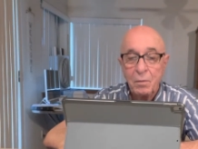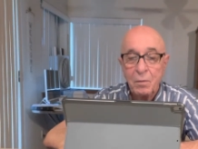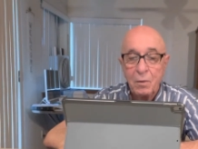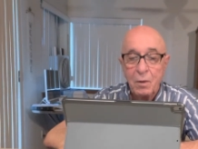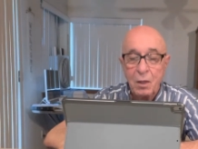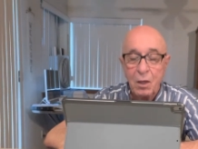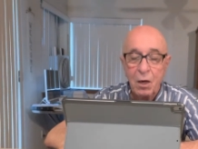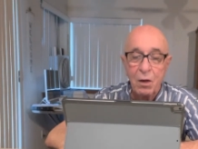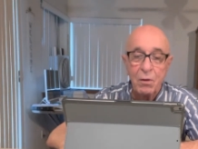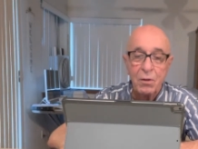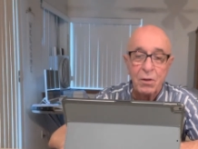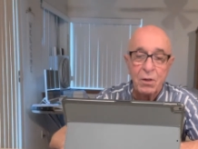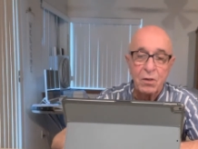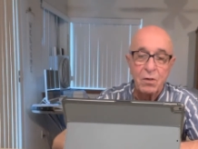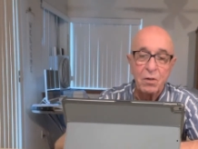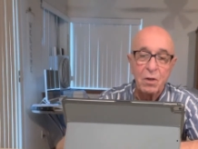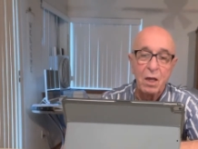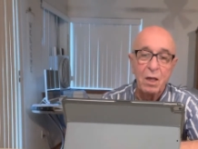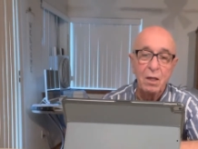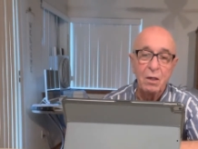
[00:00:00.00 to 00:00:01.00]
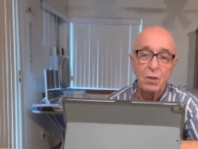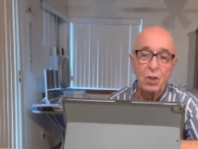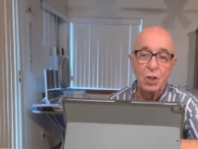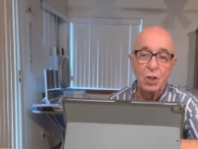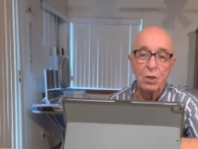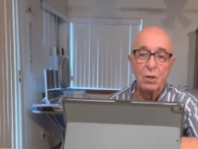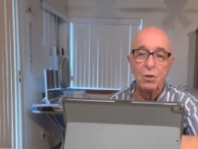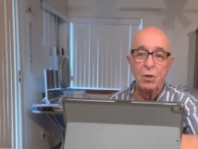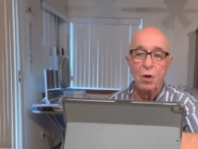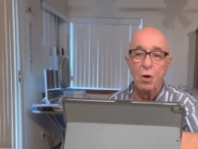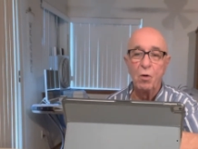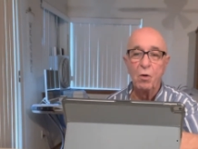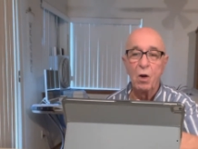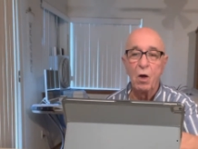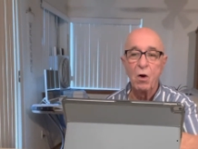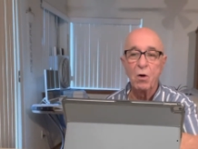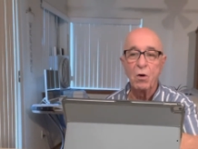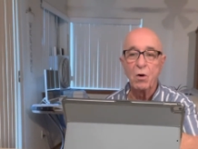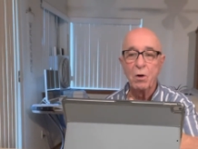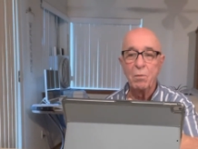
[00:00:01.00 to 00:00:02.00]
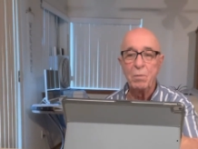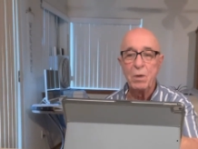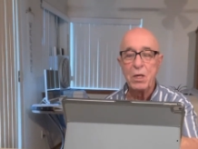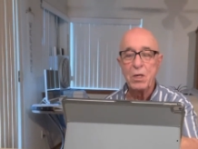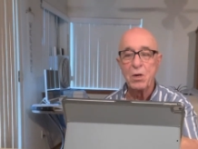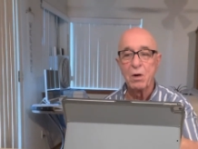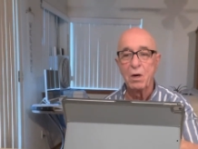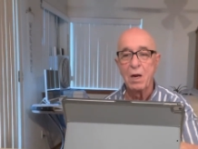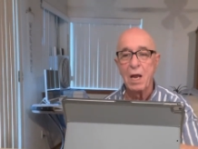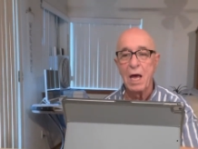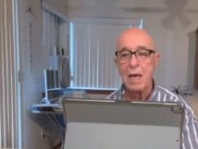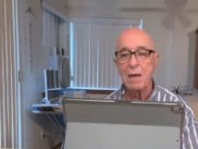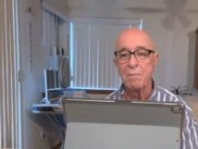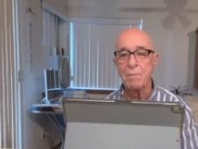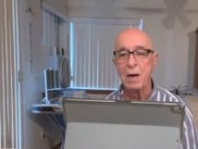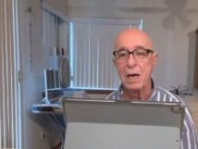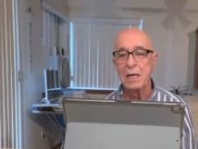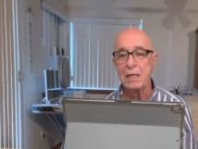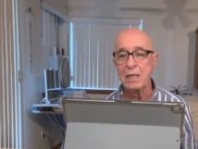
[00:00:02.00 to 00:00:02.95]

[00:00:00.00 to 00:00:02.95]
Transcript: You know, the sun shall no longer be your light by